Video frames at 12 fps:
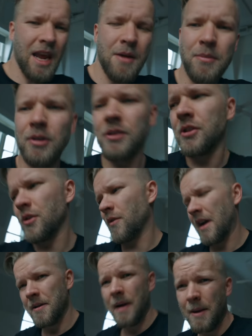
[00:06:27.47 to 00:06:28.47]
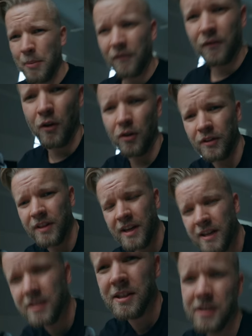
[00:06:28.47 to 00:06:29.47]
cables, so I prefer
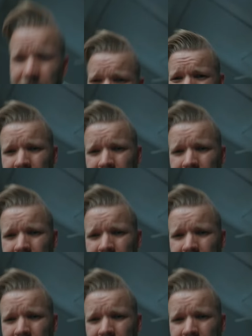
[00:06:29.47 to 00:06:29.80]
this.